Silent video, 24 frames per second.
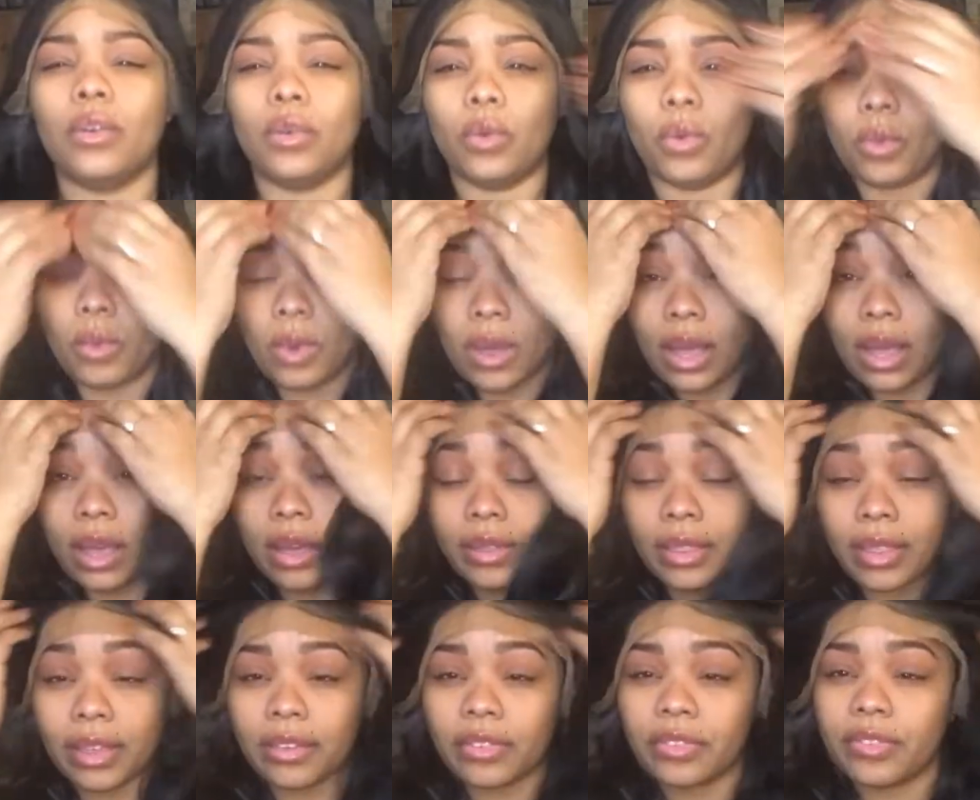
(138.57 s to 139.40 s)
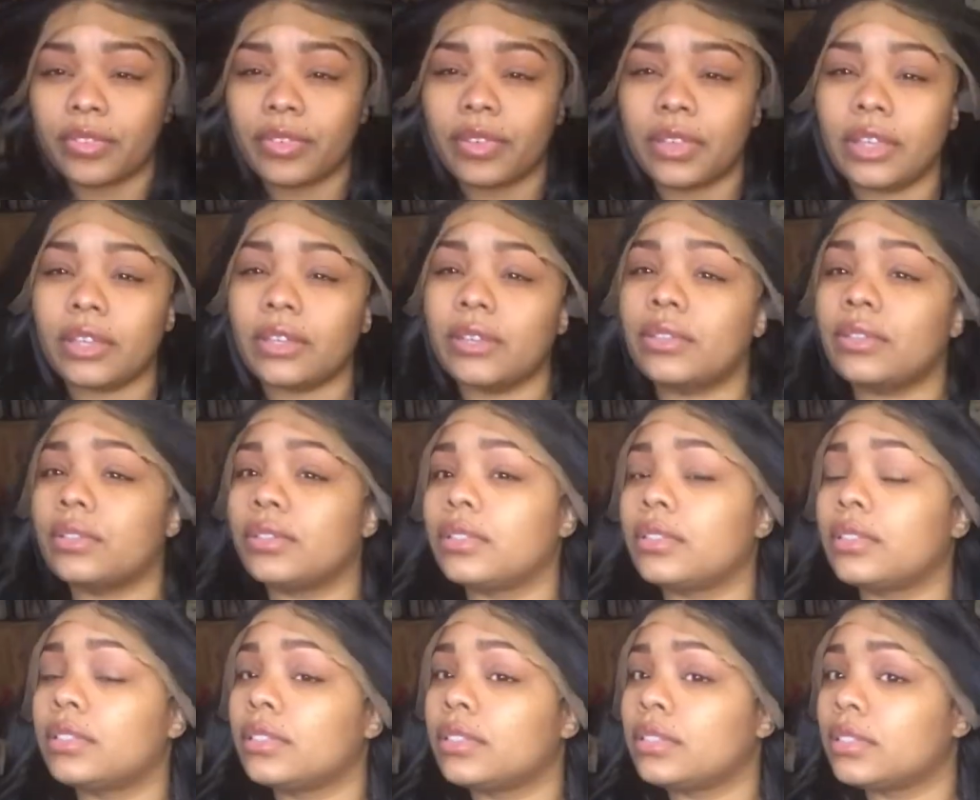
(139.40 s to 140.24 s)
Wow, that
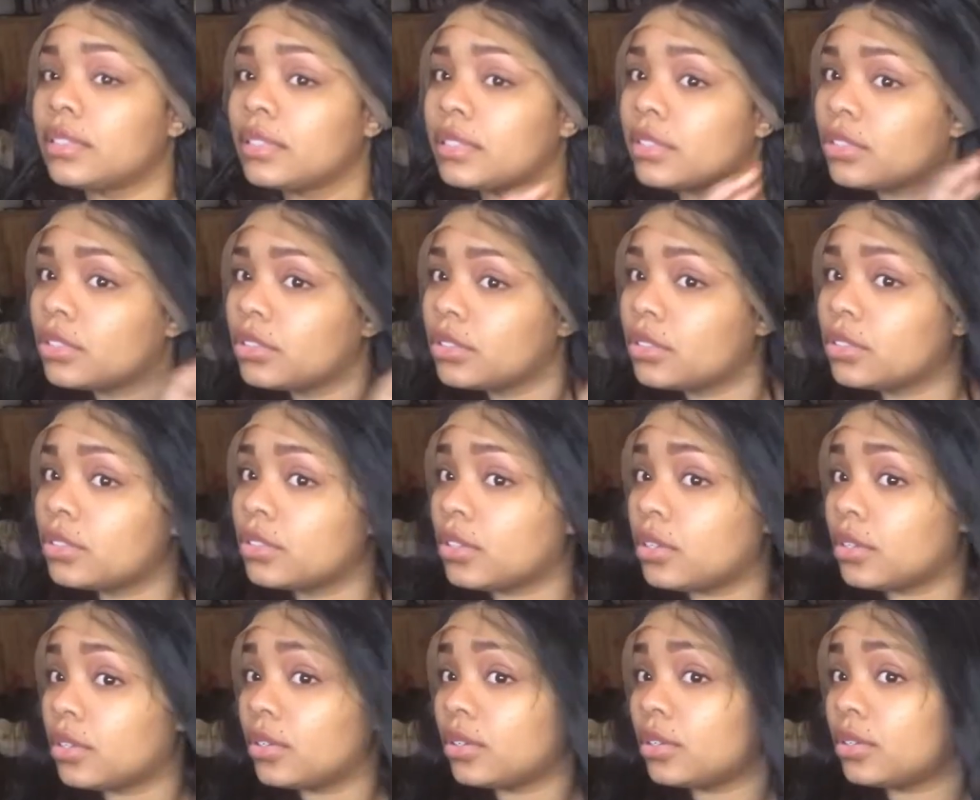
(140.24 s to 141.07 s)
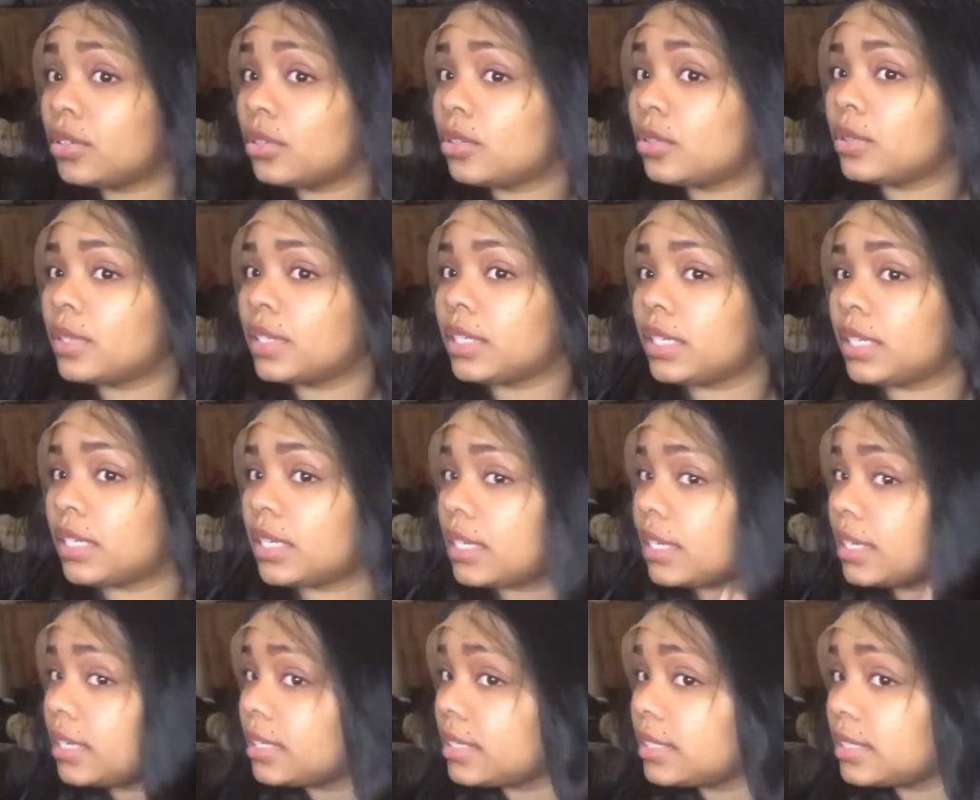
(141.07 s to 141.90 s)
feels so
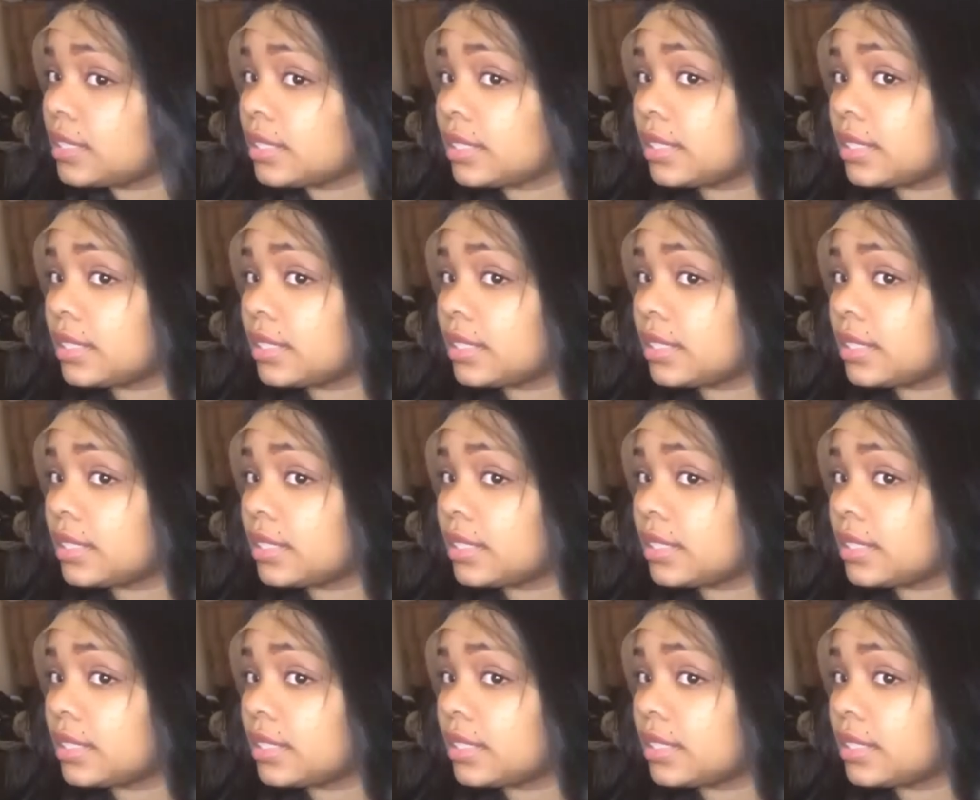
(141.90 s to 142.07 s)
nice.